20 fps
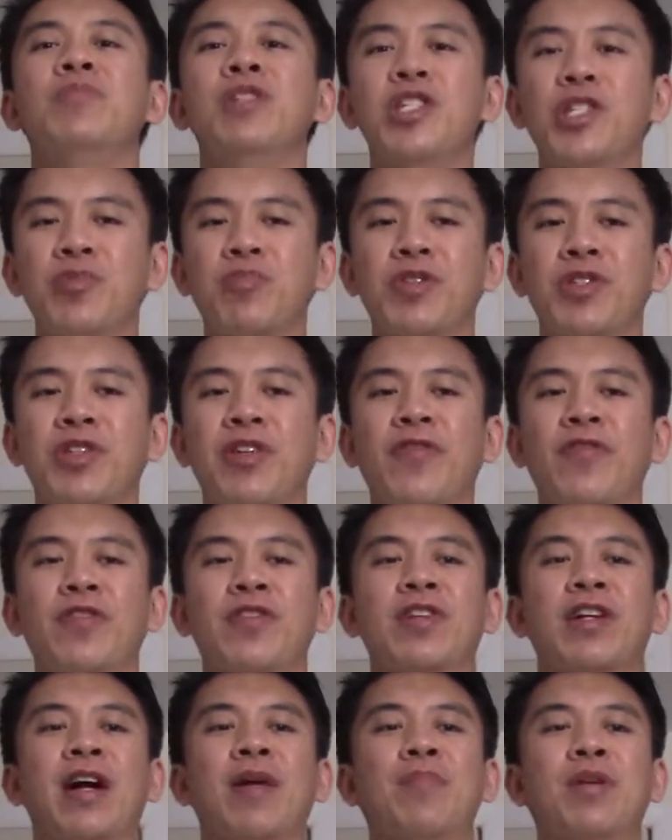
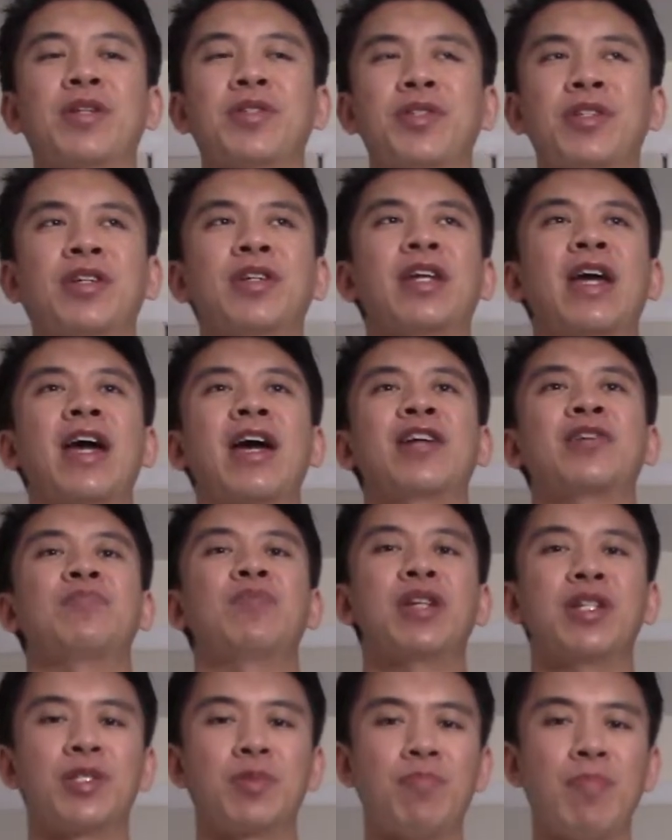specifically, I'm not saying anime
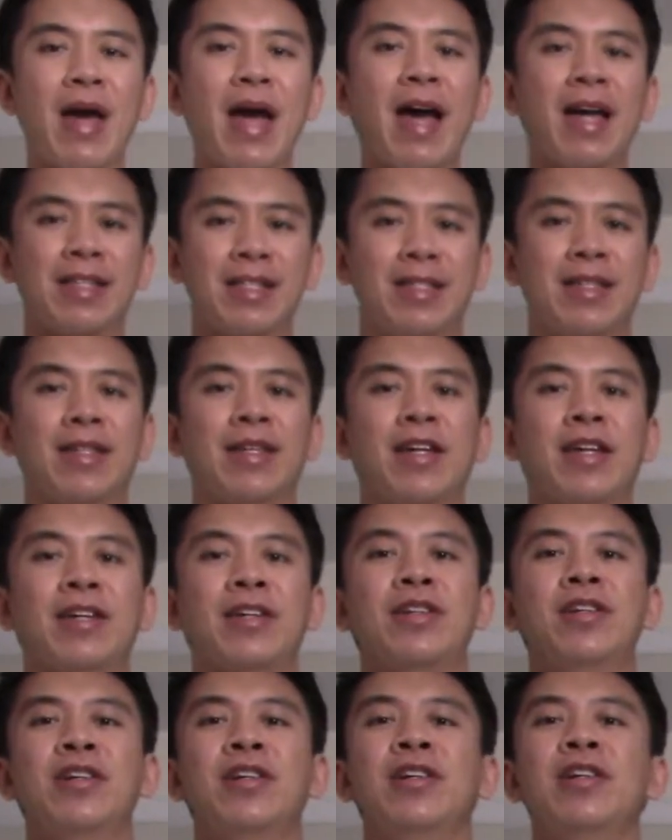is bad
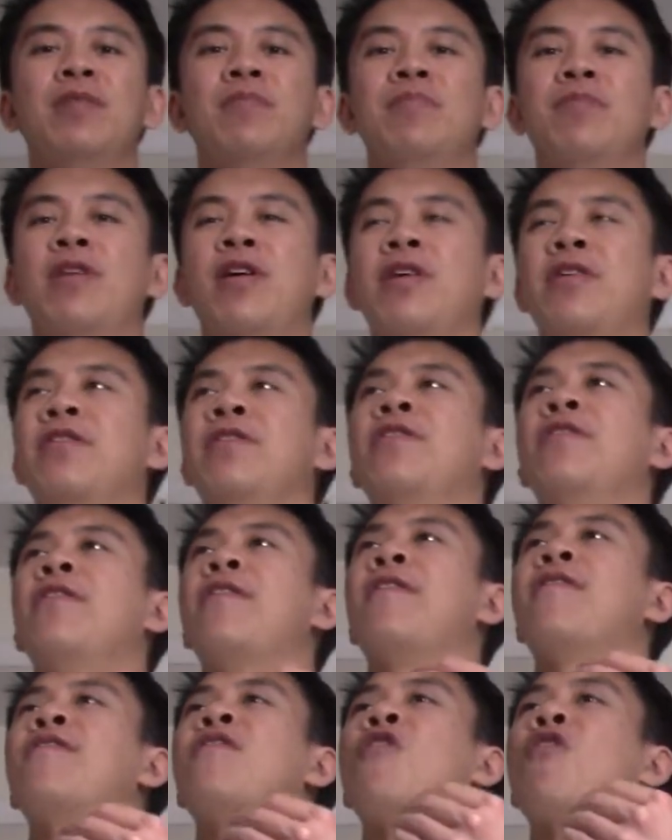today, but
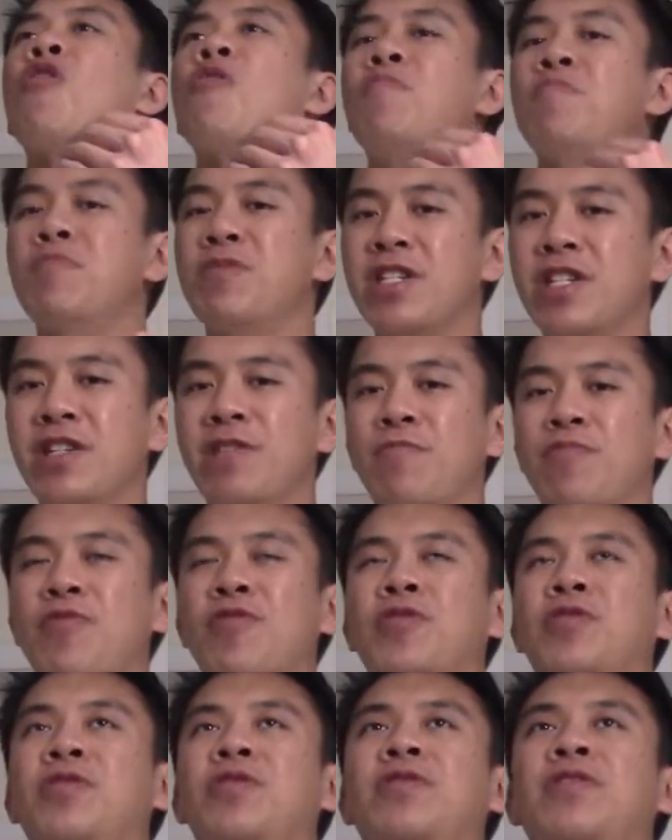for me
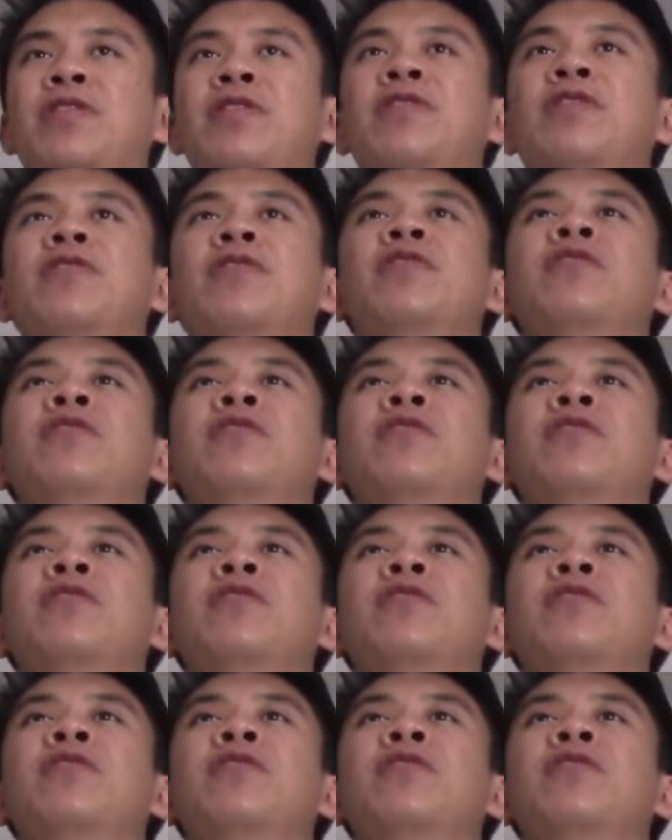personally,